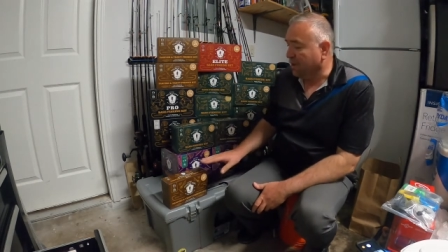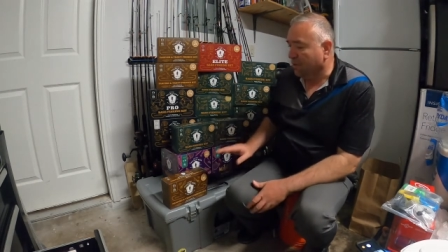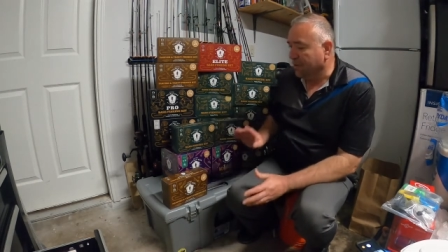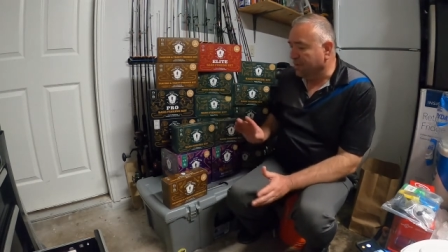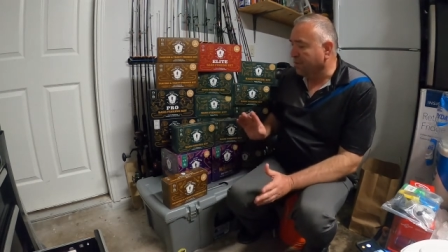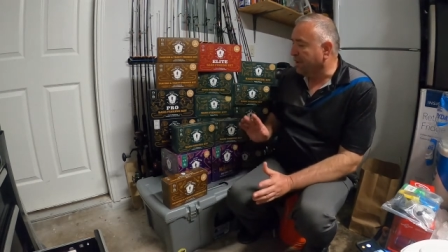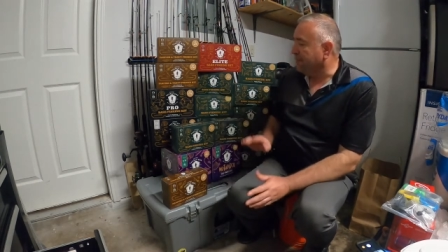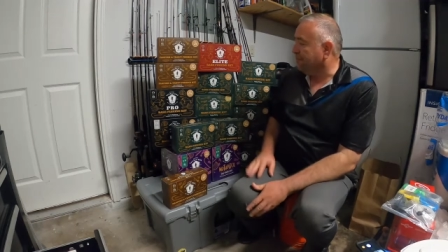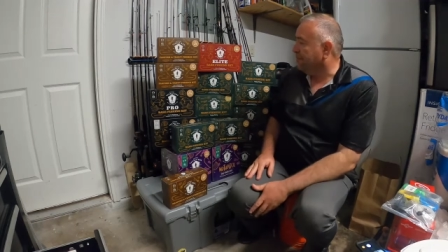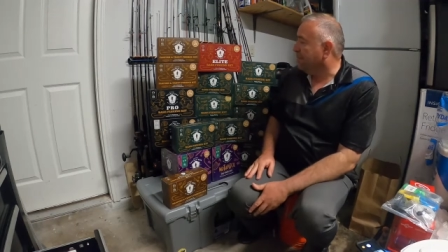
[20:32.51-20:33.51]
Only three.
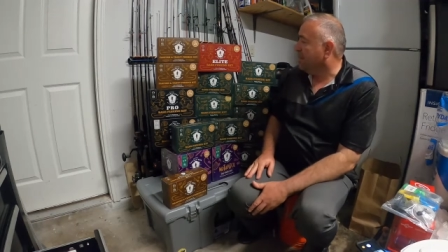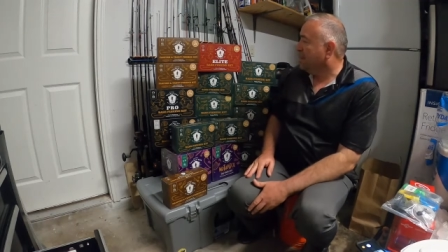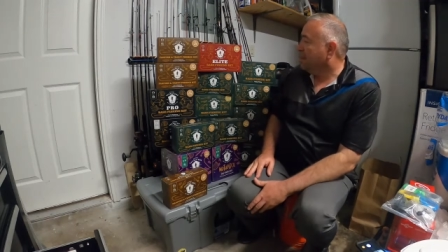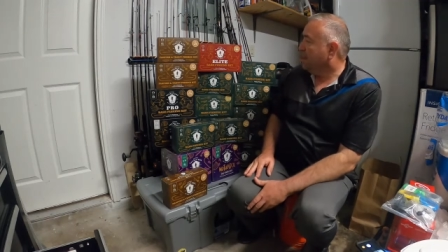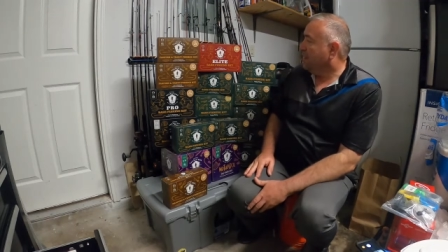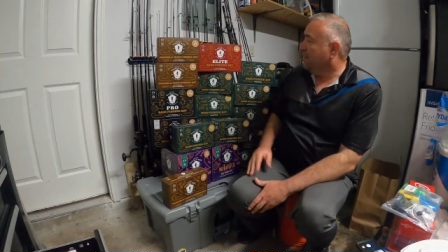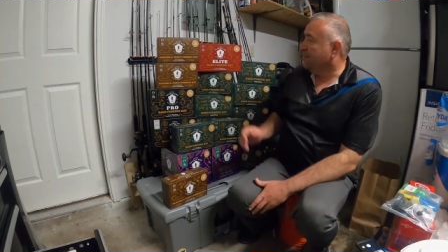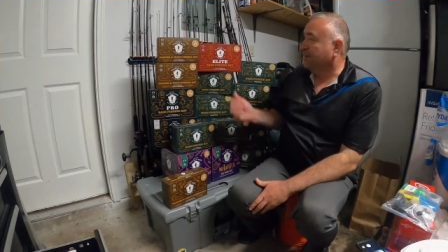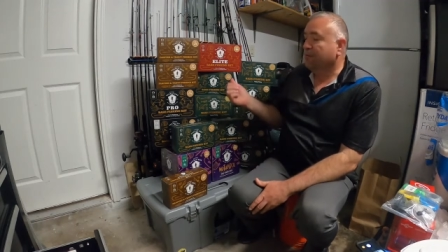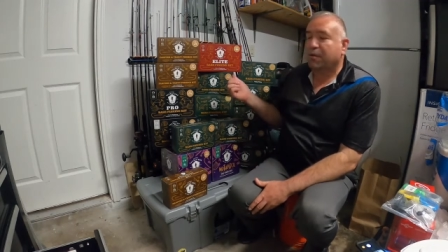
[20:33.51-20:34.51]

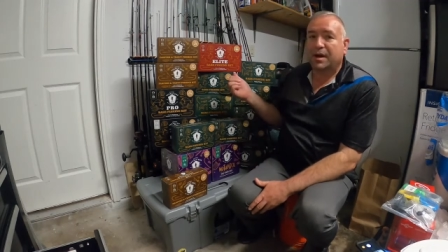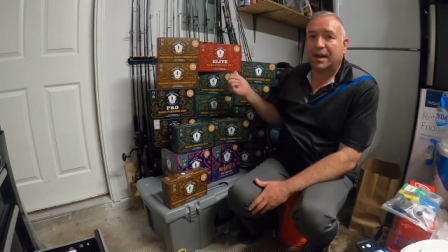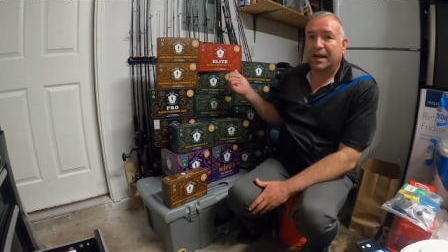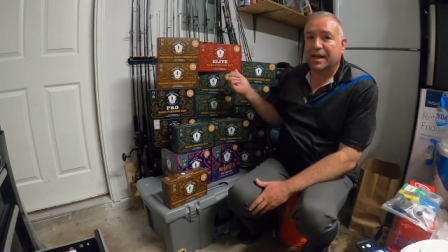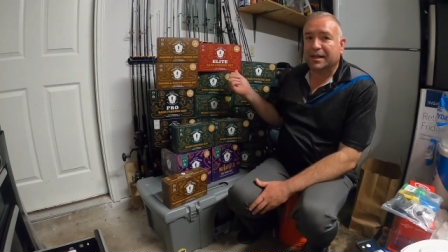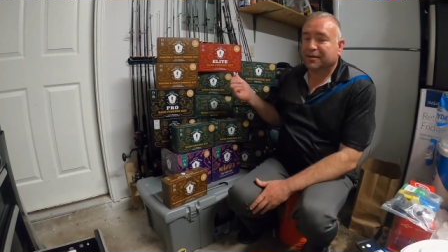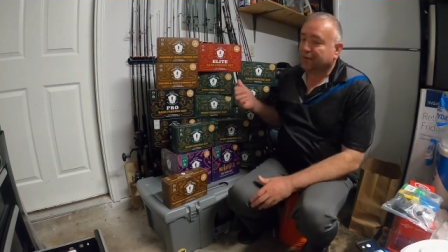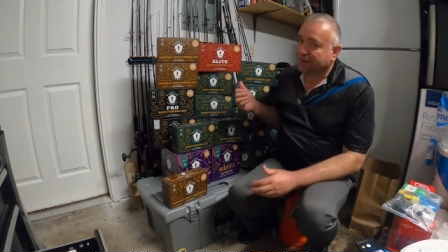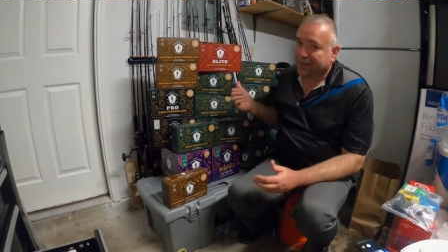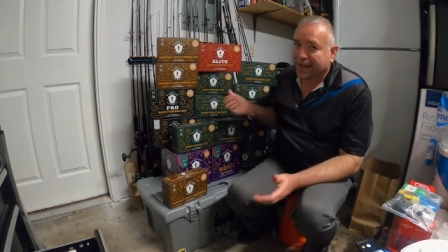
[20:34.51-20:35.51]
There's only one elite, so
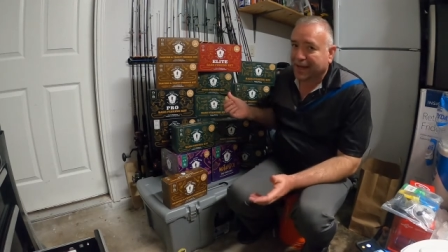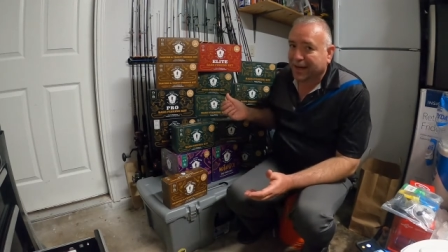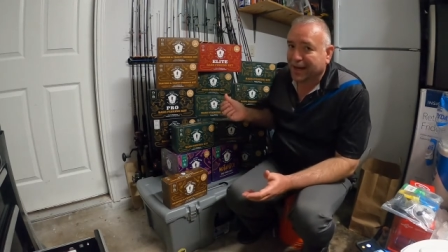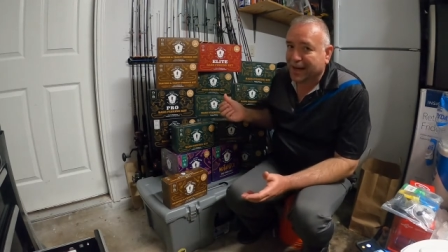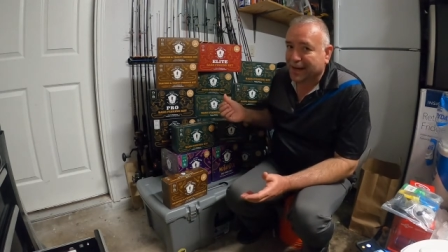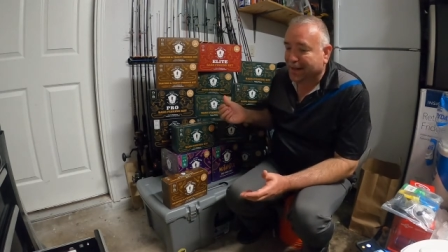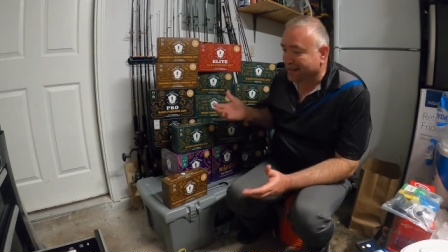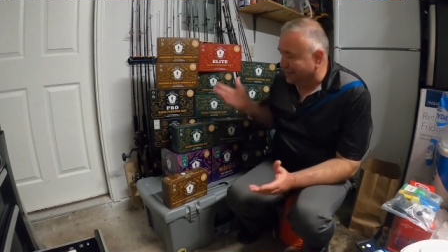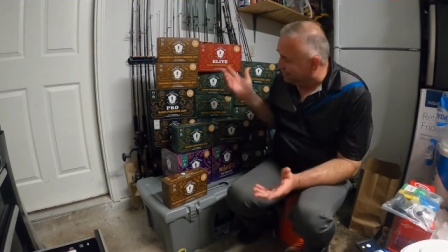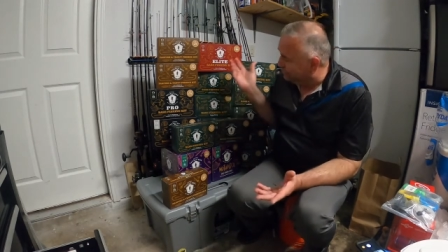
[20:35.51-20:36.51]
if you say elite,
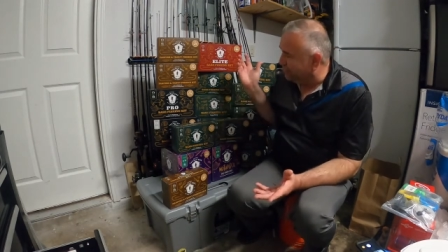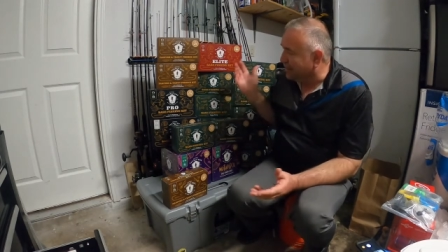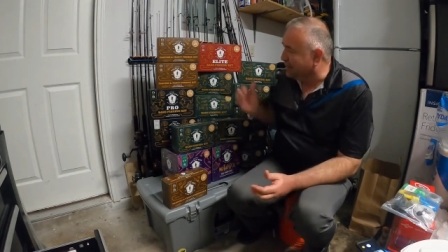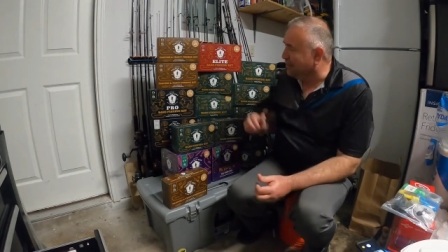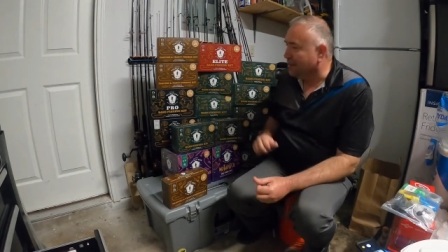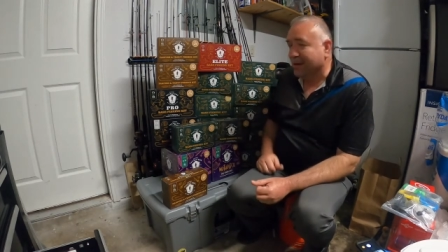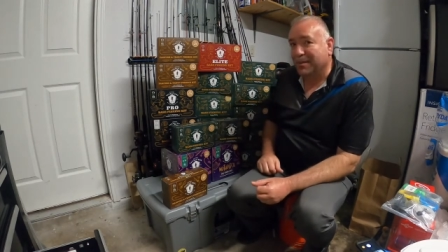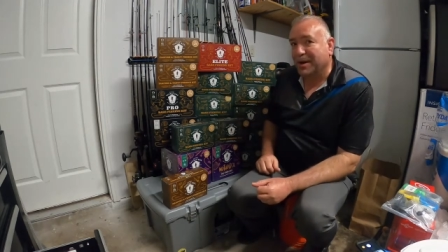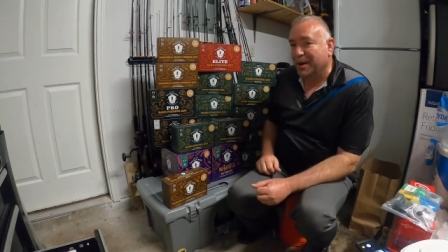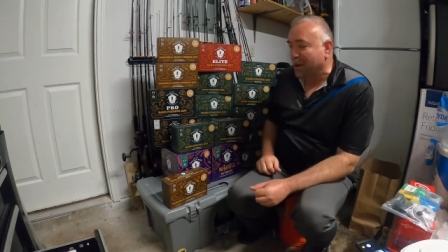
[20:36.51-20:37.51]
that's the one
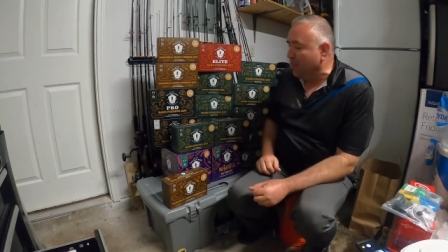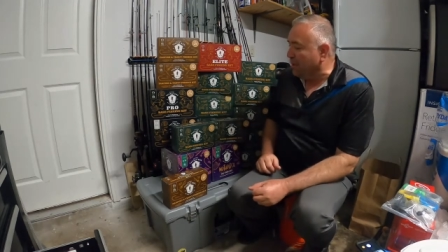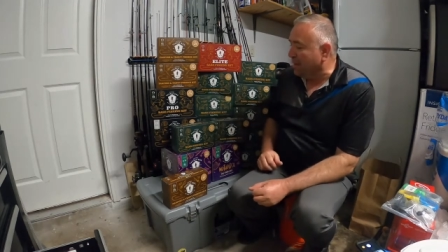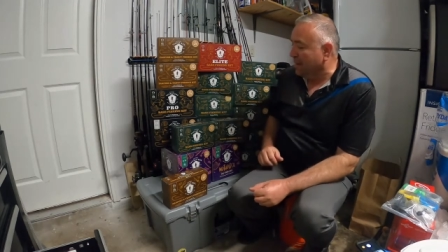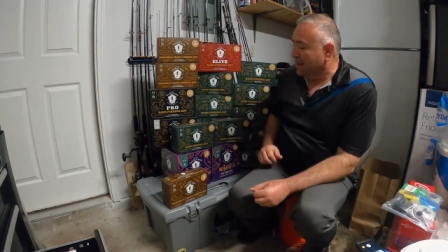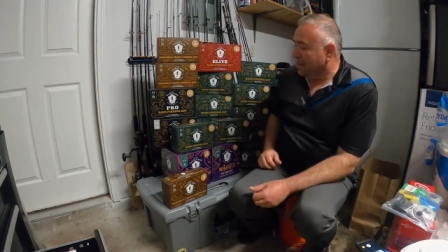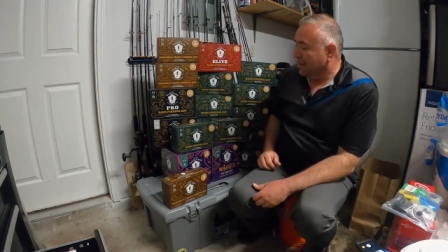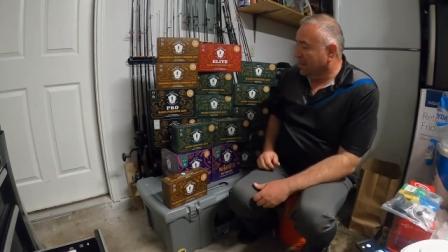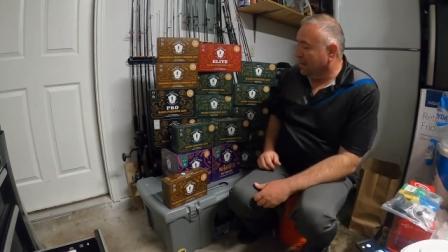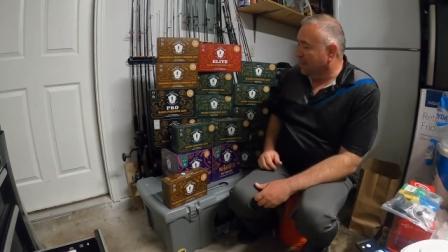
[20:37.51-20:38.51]
I'm going to open.
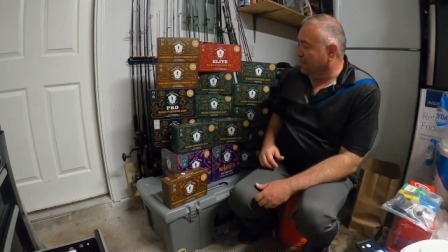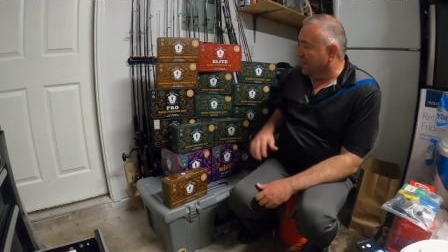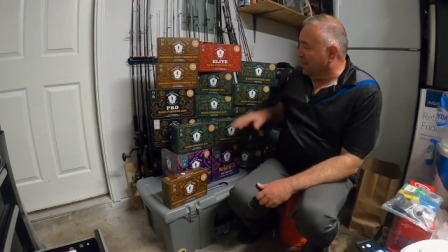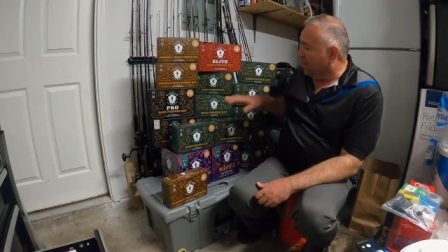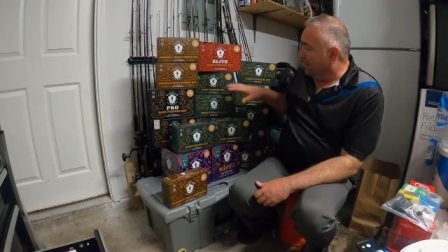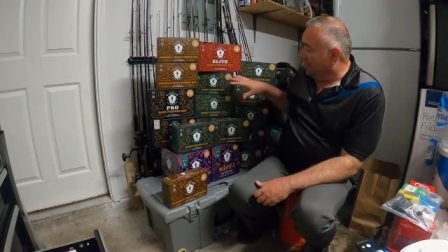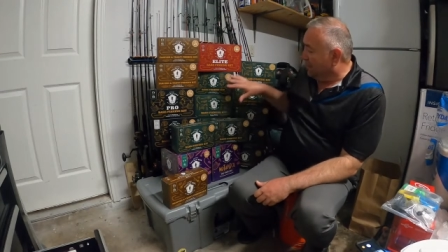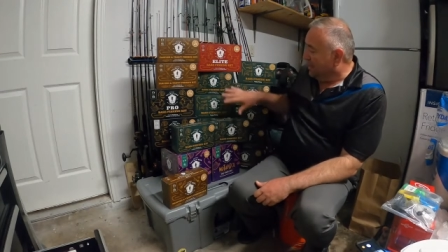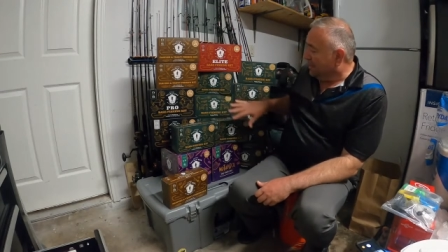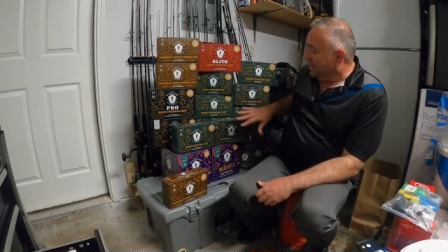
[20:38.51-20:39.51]
Now all of
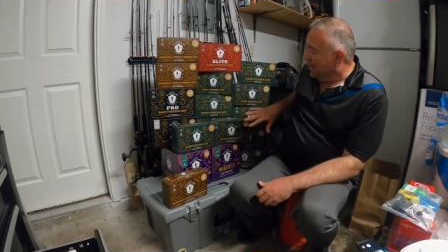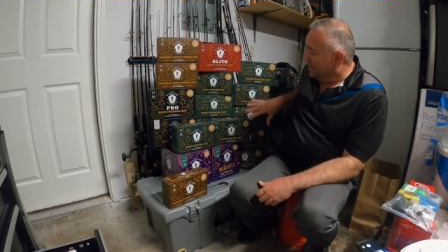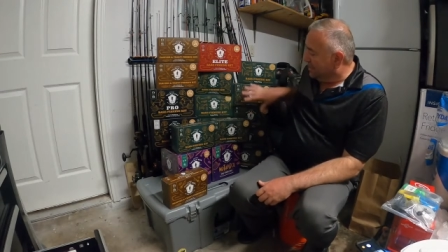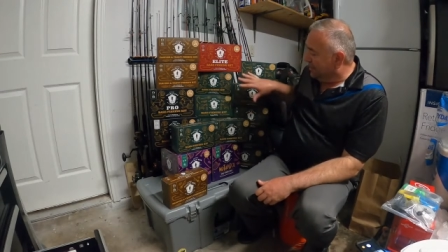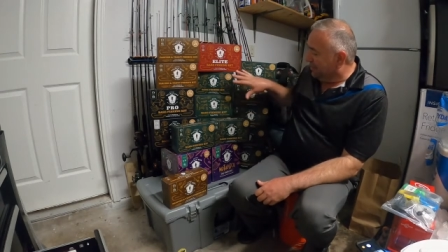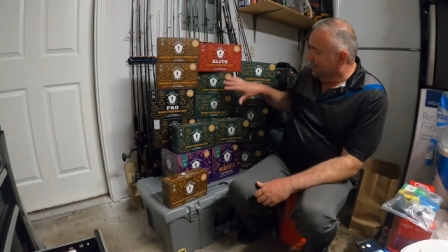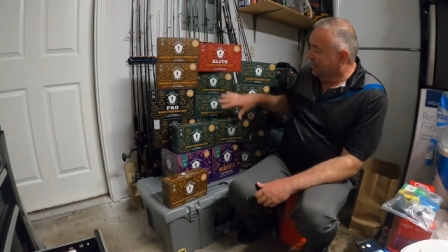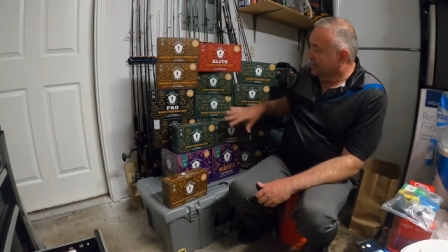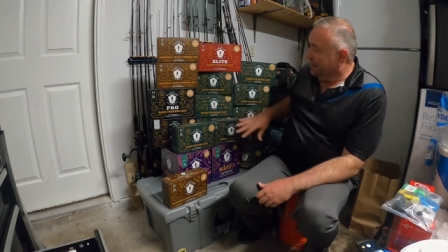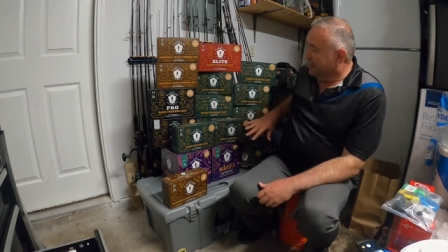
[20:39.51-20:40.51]
these guys here,
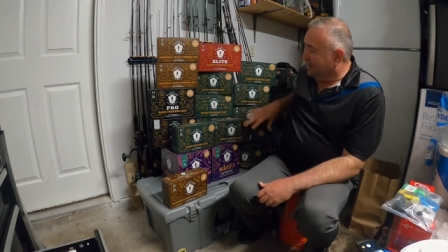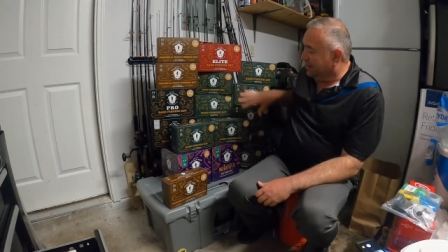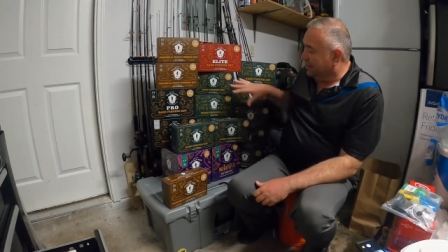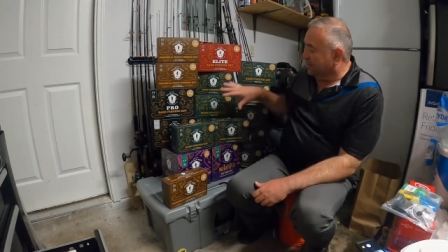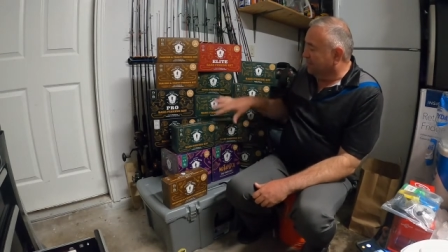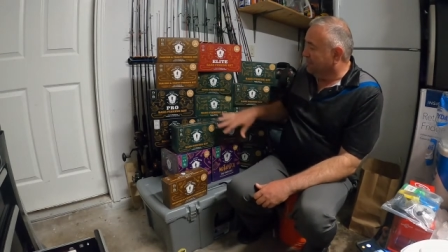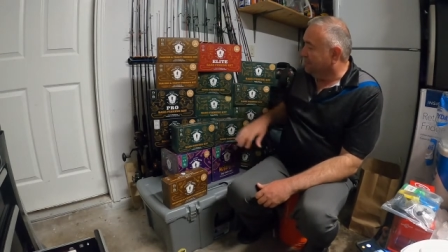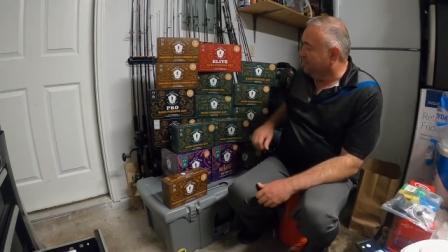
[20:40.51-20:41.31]
um,